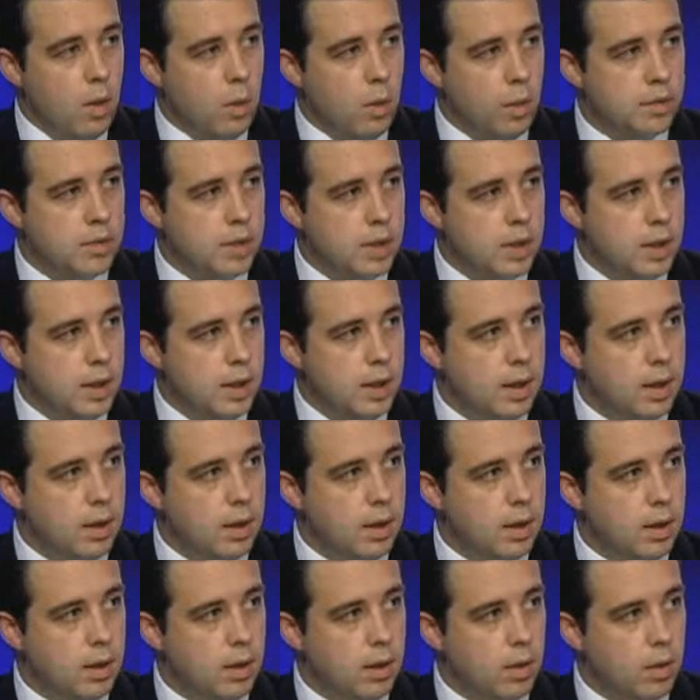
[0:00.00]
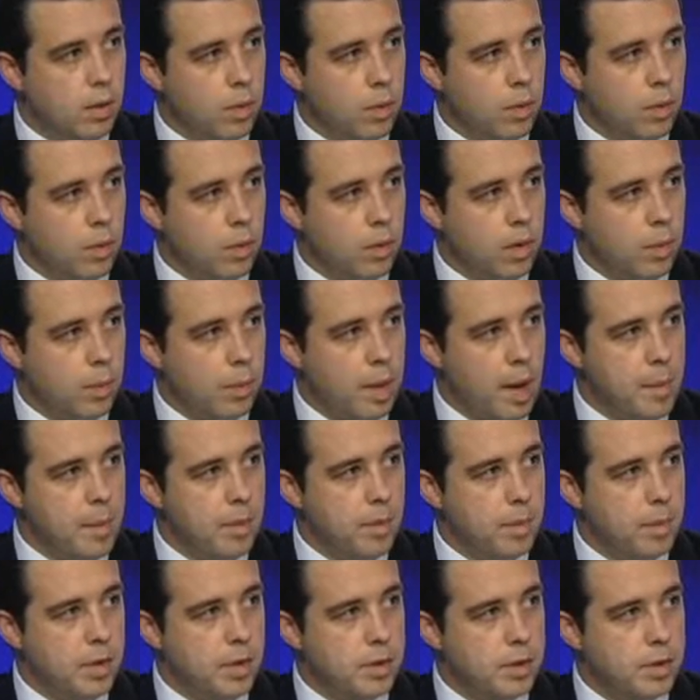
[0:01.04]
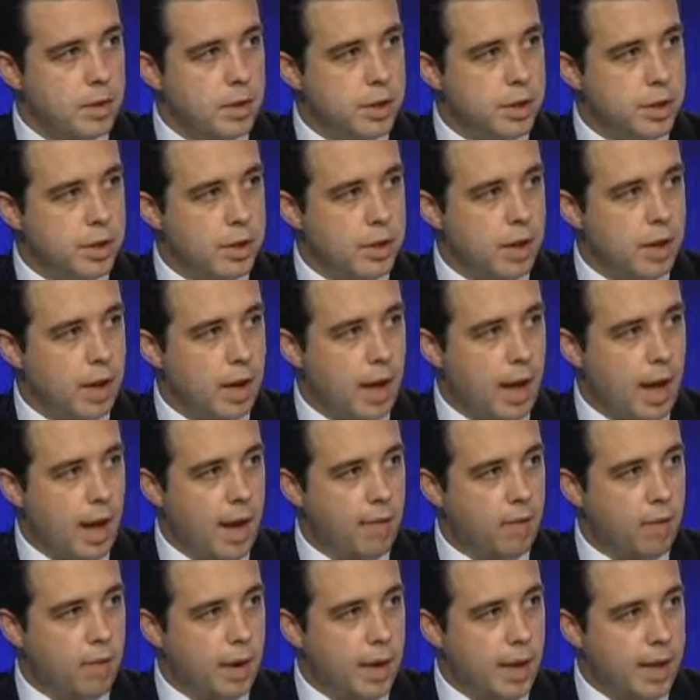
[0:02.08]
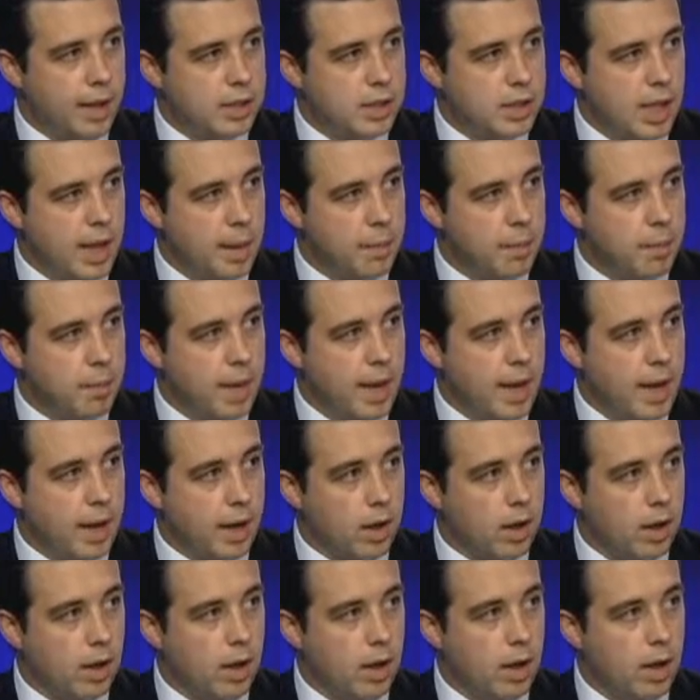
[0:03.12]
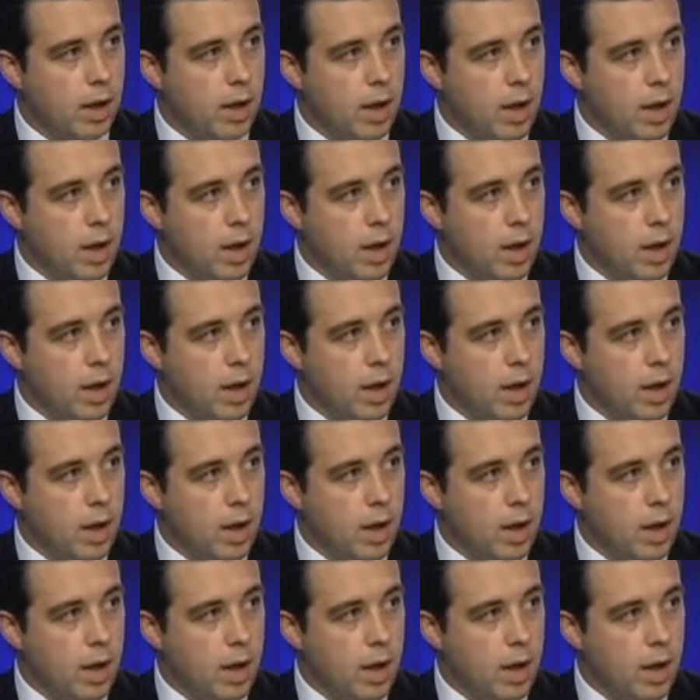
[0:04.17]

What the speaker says: We've seen the Obama administration have their hands slapped back on